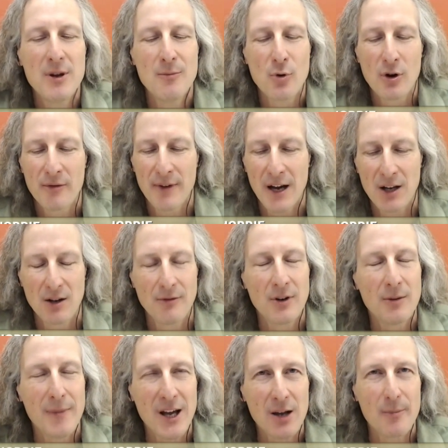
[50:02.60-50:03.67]
be more effective
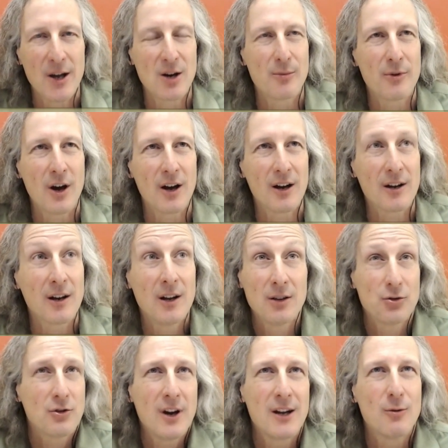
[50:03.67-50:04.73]
and make a better product.
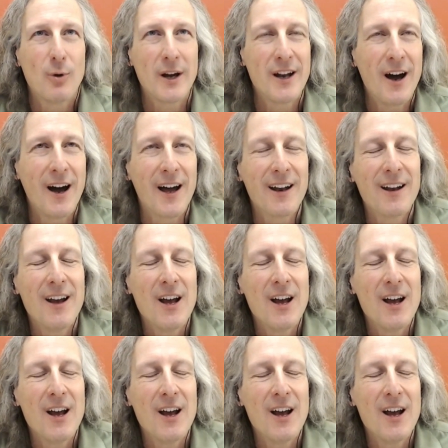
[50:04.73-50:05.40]
It's great, why not?